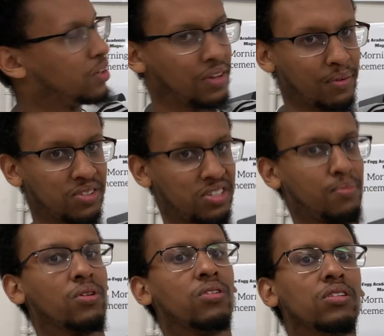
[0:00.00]
to do the
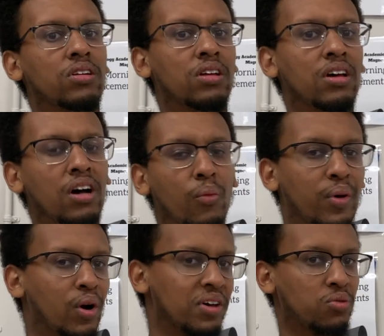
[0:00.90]
reciprocal. We
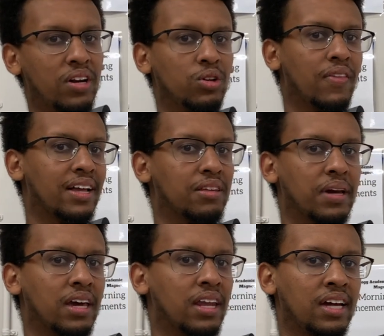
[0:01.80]
always want to do that at the
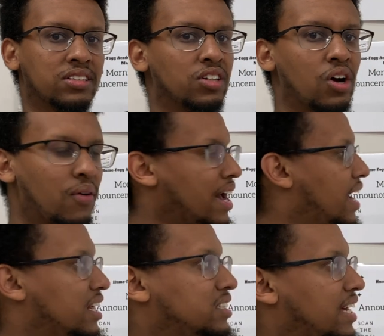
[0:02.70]
beginning to go
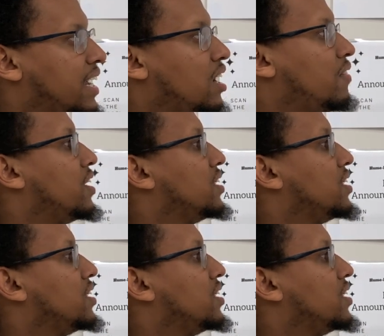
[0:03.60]
ahead and take care of our